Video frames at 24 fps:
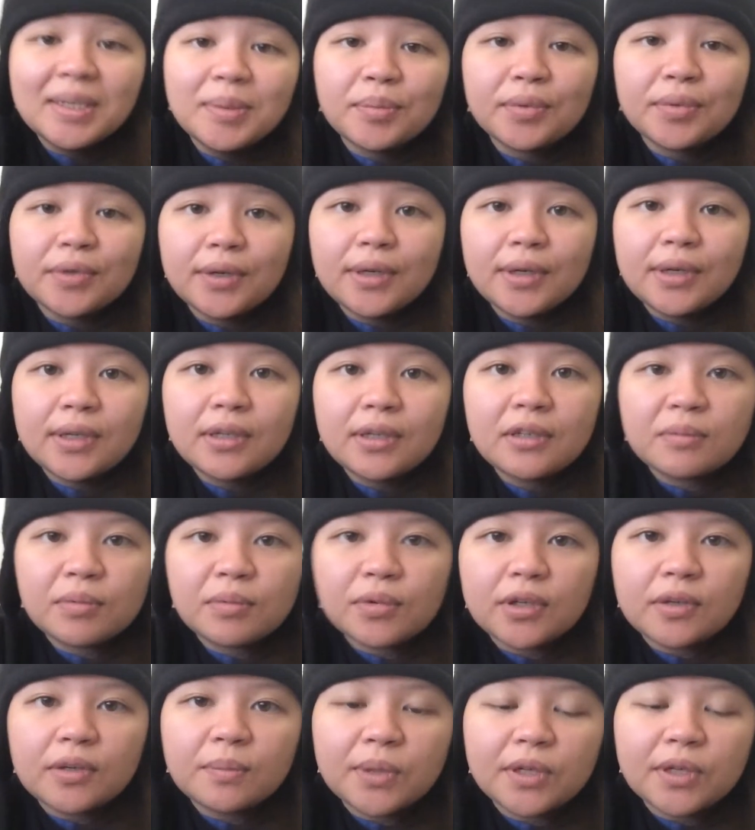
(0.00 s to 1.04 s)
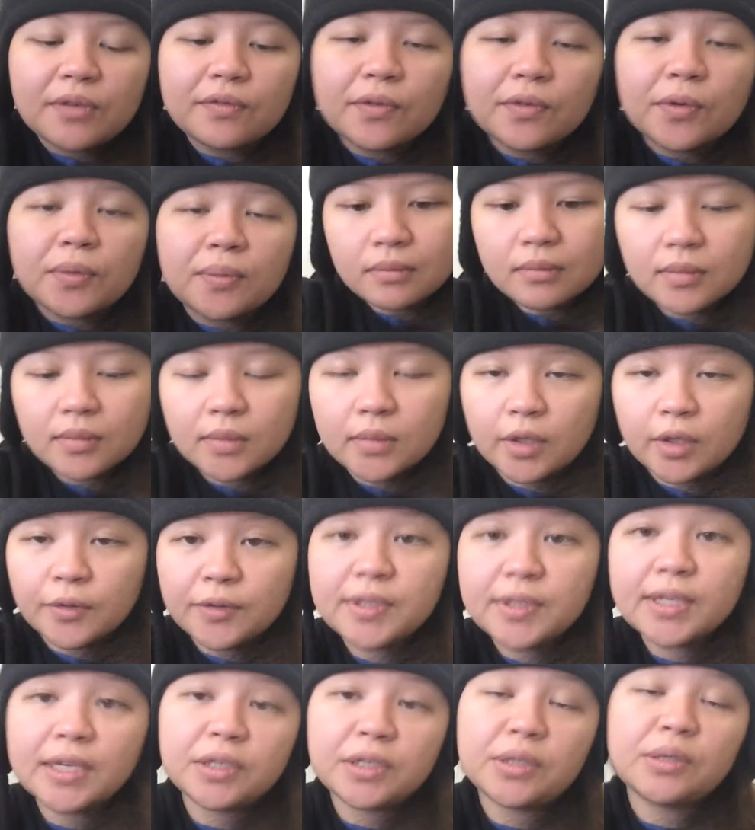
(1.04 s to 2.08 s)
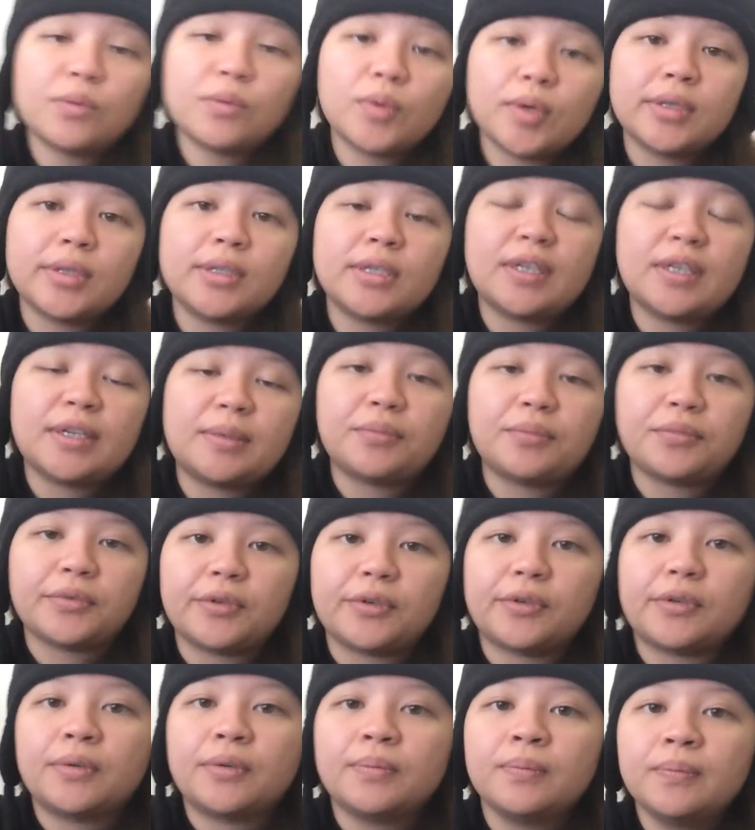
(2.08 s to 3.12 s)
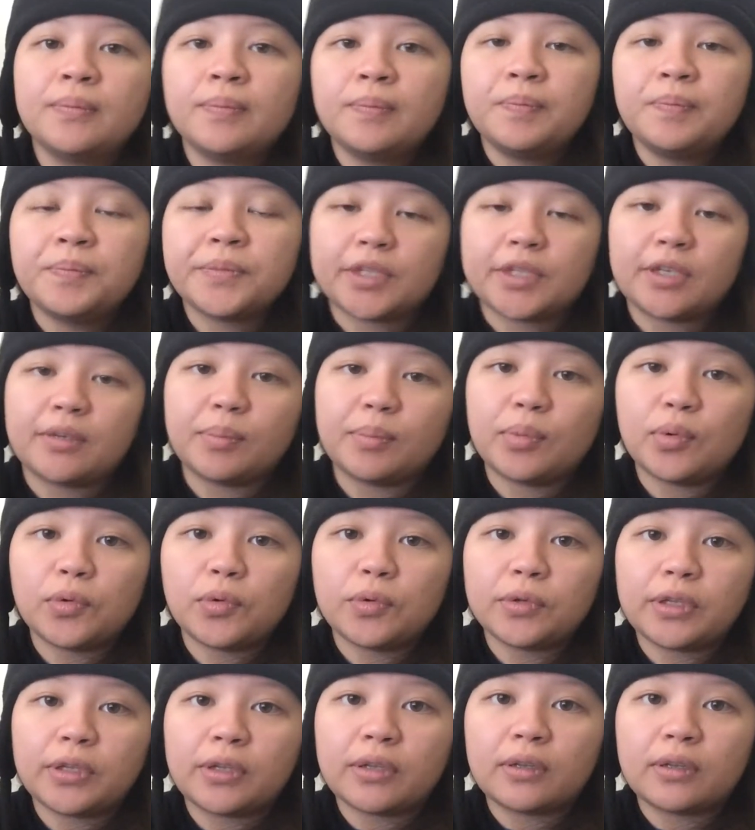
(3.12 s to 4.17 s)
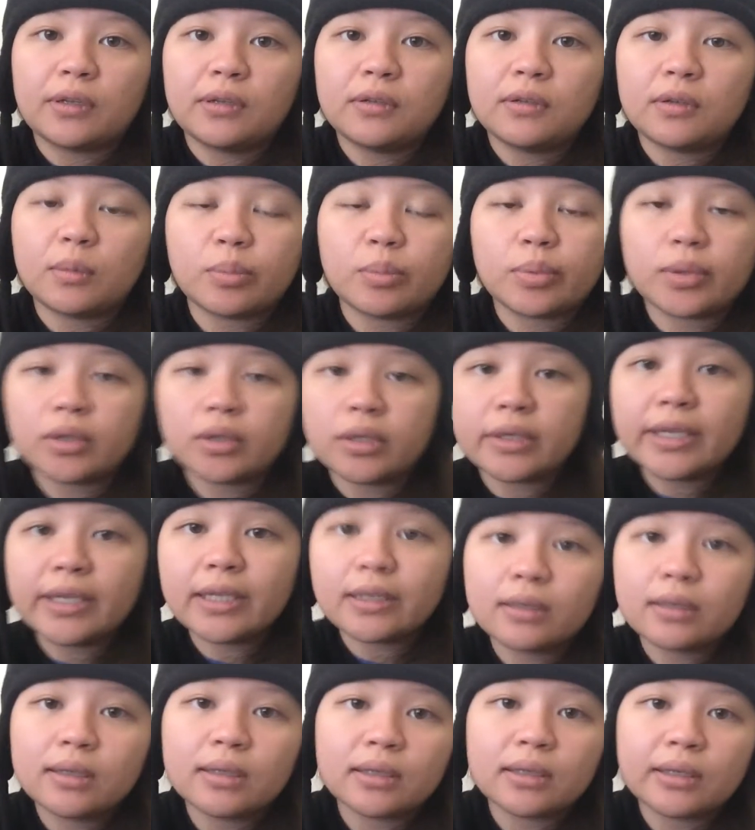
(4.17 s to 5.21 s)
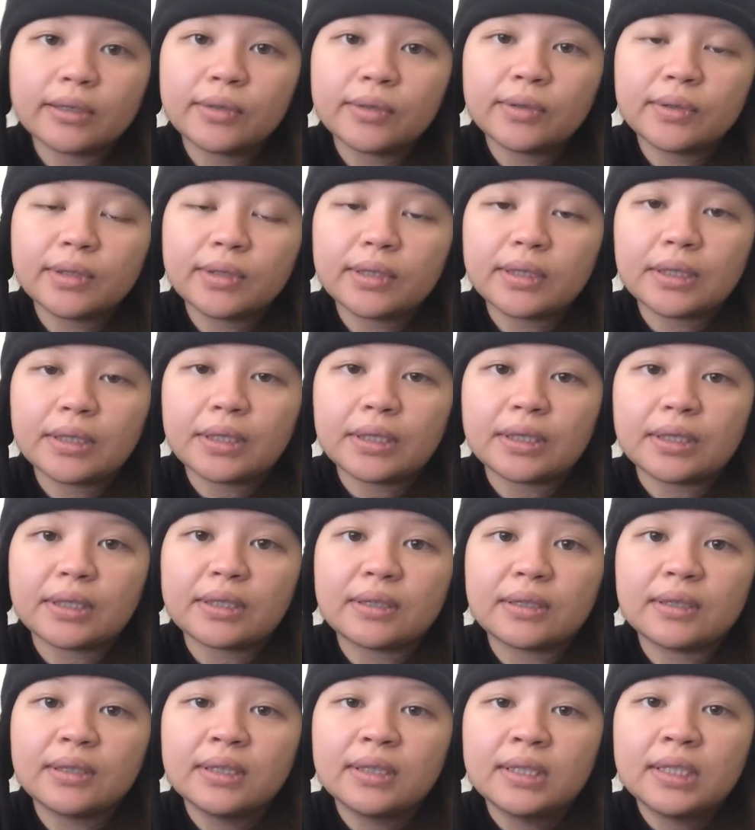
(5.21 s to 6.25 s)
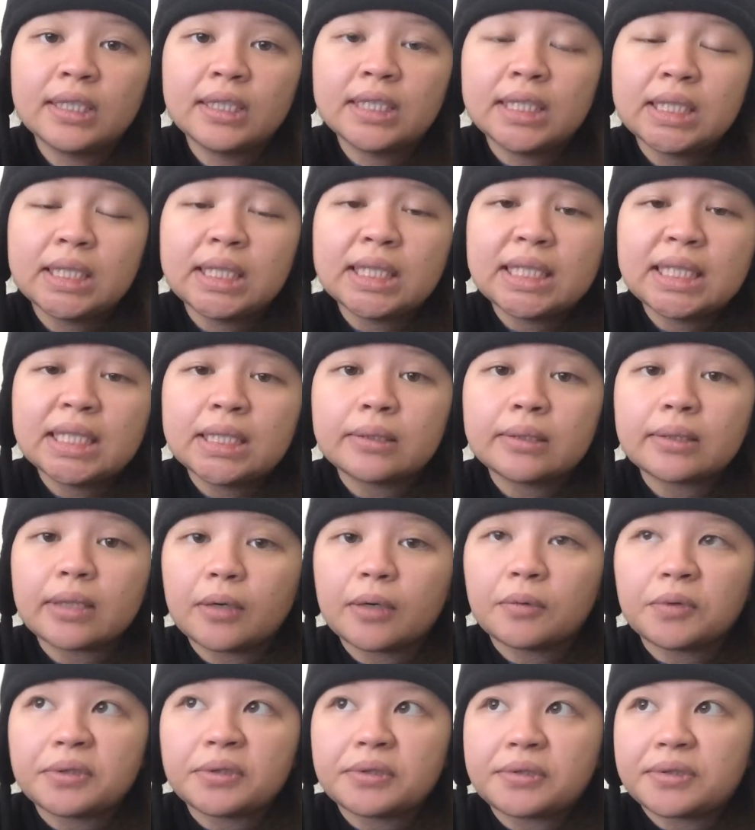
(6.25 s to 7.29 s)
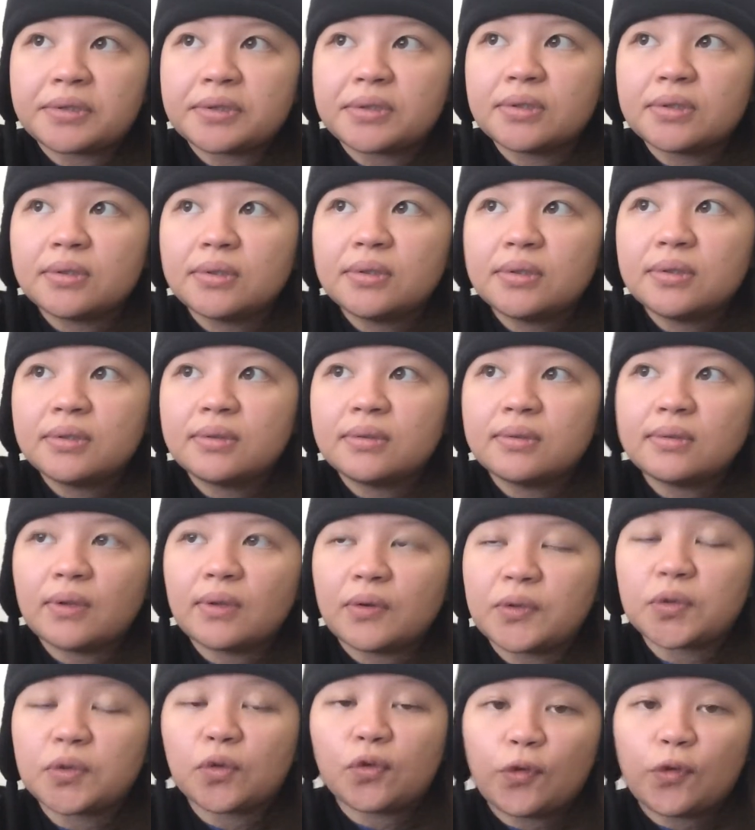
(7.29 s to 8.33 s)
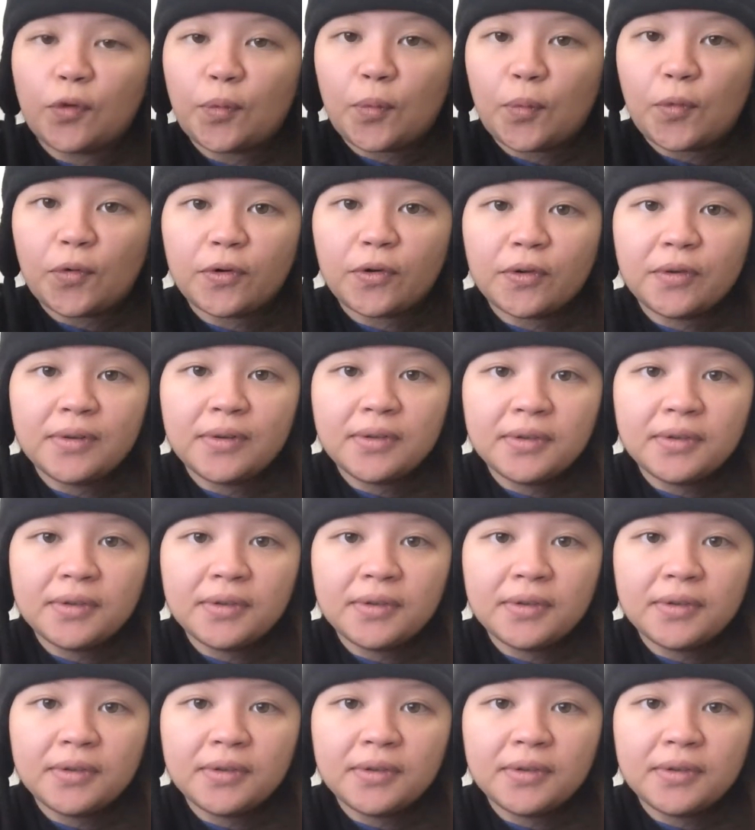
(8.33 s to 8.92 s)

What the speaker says: pretty painful. There was actually one time where I pulled it completely out, and that was horrible.